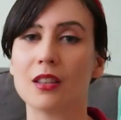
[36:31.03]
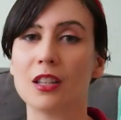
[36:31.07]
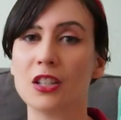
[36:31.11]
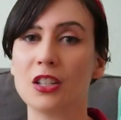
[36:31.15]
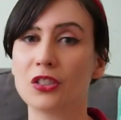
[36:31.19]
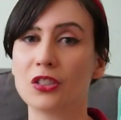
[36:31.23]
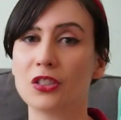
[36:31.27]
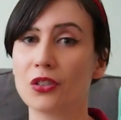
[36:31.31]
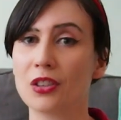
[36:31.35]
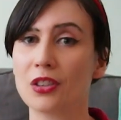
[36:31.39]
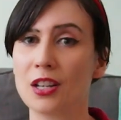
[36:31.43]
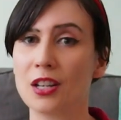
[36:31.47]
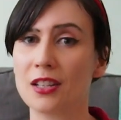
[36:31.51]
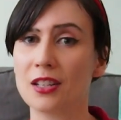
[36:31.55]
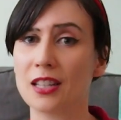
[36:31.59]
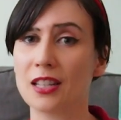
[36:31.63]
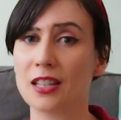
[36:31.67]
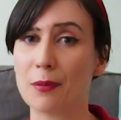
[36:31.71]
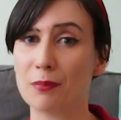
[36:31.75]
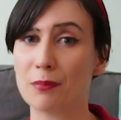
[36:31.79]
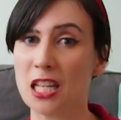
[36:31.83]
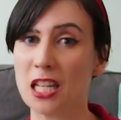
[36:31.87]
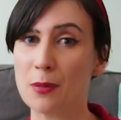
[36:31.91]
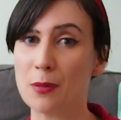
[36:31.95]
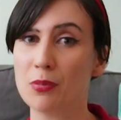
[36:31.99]
These are things
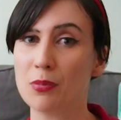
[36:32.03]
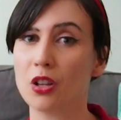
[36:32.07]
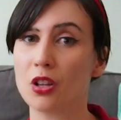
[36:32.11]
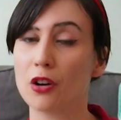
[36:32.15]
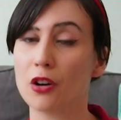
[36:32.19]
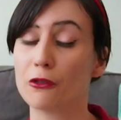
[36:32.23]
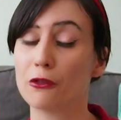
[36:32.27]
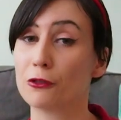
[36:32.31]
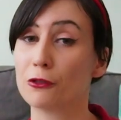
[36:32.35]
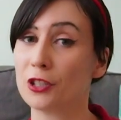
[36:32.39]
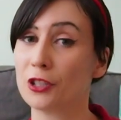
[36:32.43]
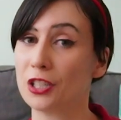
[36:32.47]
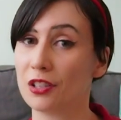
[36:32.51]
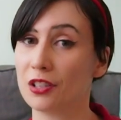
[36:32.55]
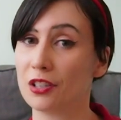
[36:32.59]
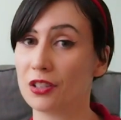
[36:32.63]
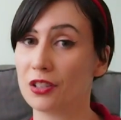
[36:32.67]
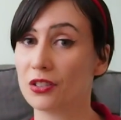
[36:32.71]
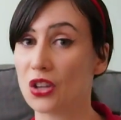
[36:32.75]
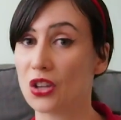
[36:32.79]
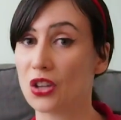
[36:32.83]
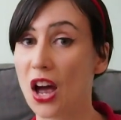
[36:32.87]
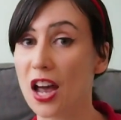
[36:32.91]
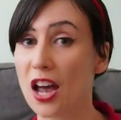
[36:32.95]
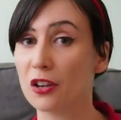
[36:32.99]
that people are free to
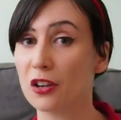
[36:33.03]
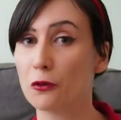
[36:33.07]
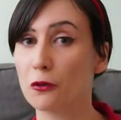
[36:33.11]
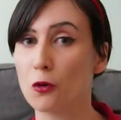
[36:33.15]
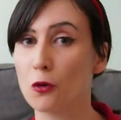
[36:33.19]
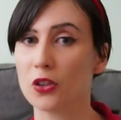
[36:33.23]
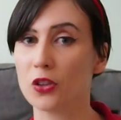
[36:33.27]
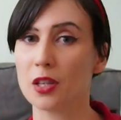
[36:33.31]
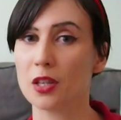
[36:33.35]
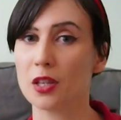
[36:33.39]
decide for